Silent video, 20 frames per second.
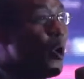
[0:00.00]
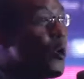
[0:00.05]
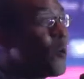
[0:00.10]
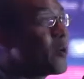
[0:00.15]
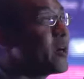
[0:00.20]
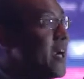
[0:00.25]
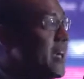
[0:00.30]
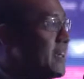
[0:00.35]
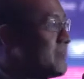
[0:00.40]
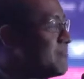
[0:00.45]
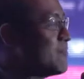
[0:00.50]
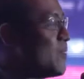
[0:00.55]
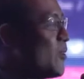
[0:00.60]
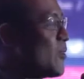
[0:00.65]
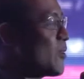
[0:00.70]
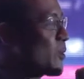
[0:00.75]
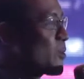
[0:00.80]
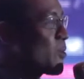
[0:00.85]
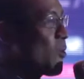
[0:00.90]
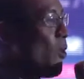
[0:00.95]
lowering
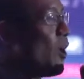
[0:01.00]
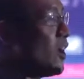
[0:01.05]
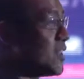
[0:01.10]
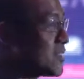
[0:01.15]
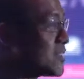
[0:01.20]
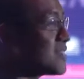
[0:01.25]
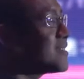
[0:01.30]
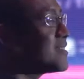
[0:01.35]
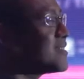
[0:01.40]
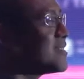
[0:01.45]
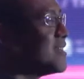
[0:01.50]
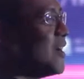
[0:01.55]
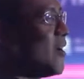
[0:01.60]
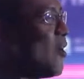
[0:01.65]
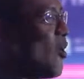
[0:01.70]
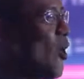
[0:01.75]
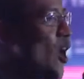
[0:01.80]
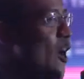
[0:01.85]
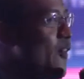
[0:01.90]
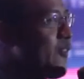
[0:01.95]
or cost
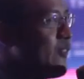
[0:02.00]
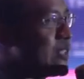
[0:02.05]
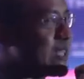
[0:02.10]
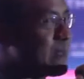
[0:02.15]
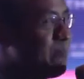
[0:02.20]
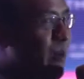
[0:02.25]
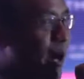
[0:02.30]
of